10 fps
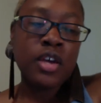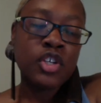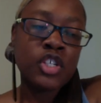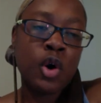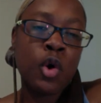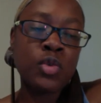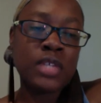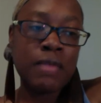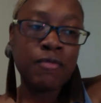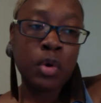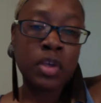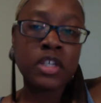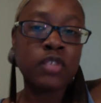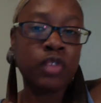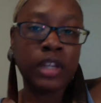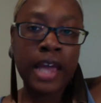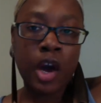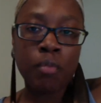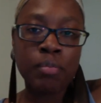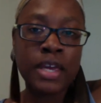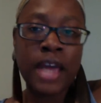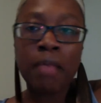So deep focus has really helped me.